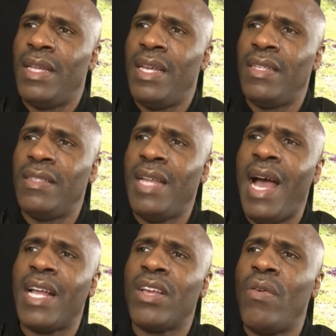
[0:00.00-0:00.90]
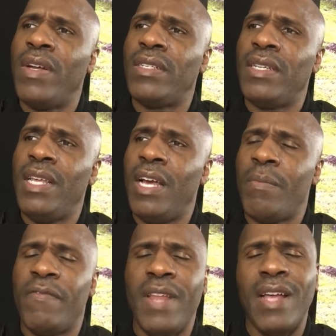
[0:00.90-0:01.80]
is not going to
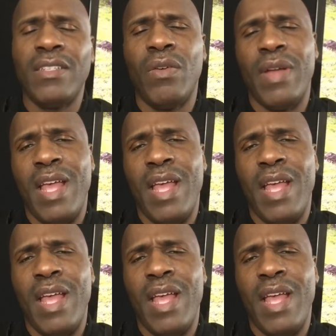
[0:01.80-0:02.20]
help, if there's no